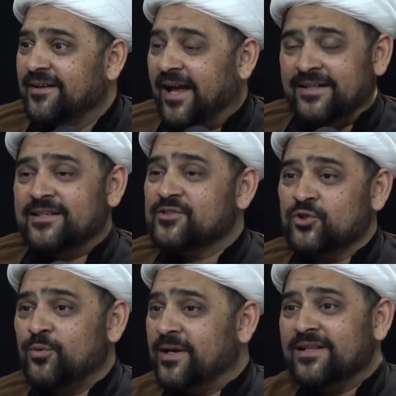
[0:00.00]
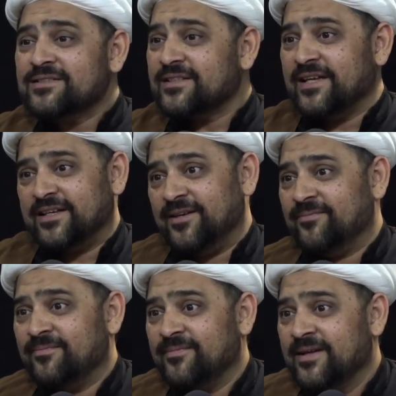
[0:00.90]
And there's no one else like
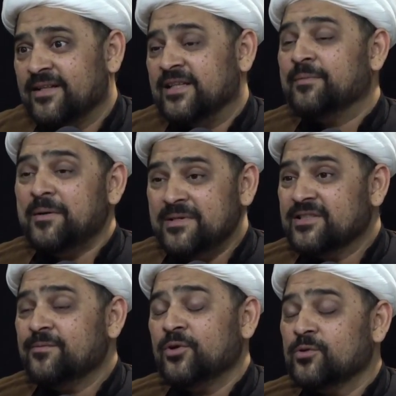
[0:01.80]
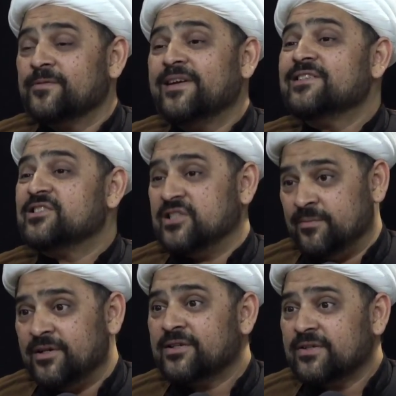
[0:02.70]
him. There might be someone who's very
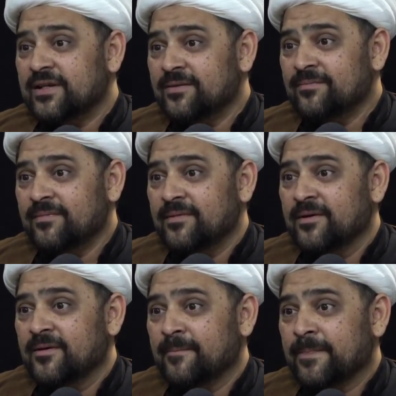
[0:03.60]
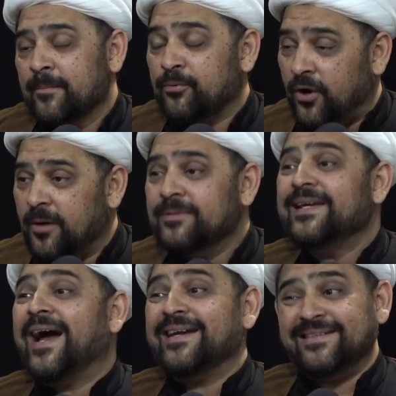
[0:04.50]
similar to him,
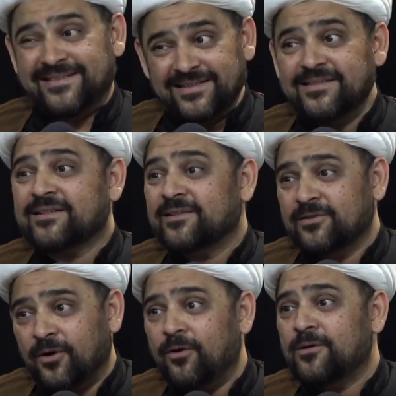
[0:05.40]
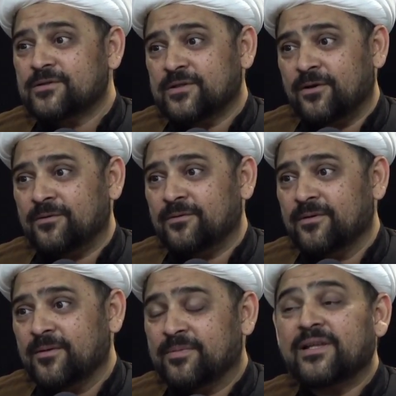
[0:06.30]
probably identical also,
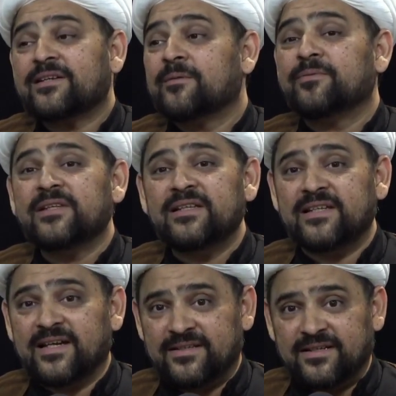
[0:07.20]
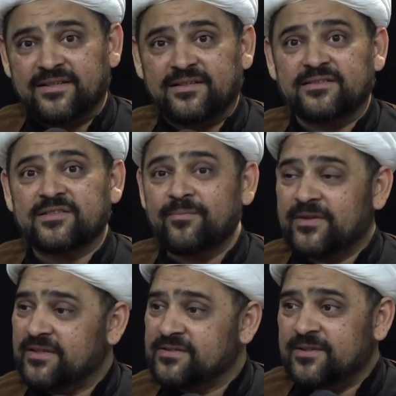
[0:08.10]
but not completely identical.
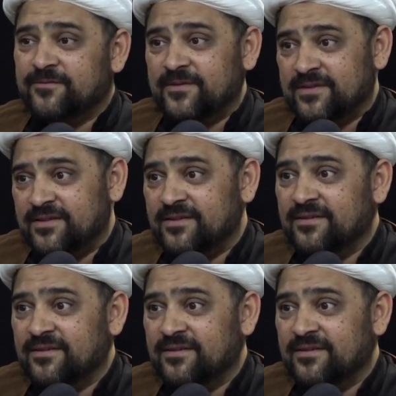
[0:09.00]
Something is different.